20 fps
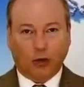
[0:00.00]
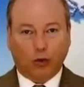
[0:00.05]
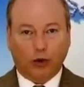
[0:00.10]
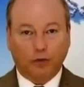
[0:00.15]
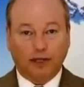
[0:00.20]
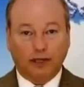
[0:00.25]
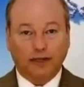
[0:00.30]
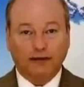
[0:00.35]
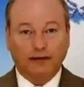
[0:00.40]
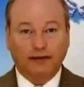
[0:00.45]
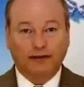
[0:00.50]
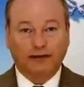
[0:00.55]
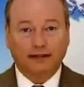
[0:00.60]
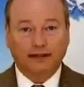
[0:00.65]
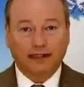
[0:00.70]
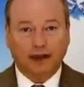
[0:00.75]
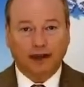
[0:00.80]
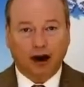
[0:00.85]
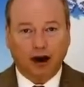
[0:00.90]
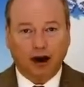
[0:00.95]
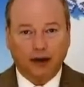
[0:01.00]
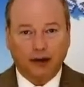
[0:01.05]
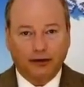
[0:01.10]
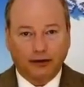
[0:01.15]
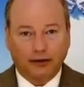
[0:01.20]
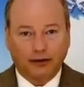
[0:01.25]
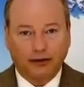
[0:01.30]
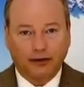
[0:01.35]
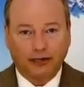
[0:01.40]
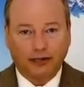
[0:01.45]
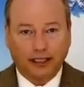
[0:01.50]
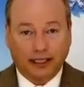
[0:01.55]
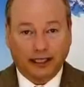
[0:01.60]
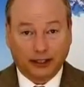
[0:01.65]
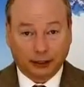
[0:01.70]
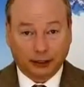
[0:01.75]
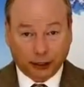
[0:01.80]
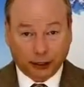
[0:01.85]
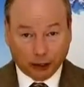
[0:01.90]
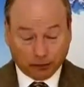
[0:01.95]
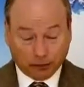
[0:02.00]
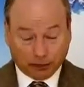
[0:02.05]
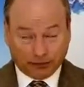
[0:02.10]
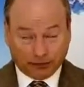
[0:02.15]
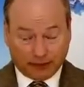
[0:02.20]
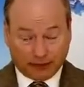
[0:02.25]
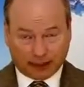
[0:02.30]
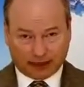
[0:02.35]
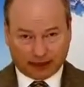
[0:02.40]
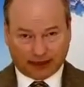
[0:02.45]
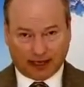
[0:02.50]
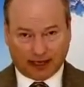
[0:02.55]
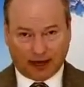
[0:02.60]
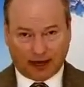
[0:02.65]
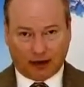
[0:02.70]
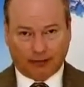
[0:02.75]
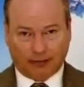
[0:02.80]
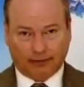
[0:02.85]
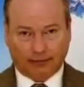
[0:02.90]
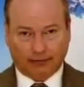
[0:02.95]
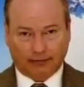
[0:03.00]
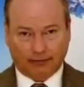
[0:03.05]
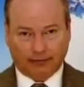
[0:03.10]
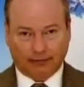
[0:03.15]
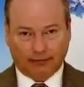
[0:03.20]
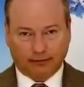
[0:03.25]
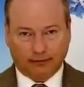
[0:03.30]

We begin to see others in terms of ourself.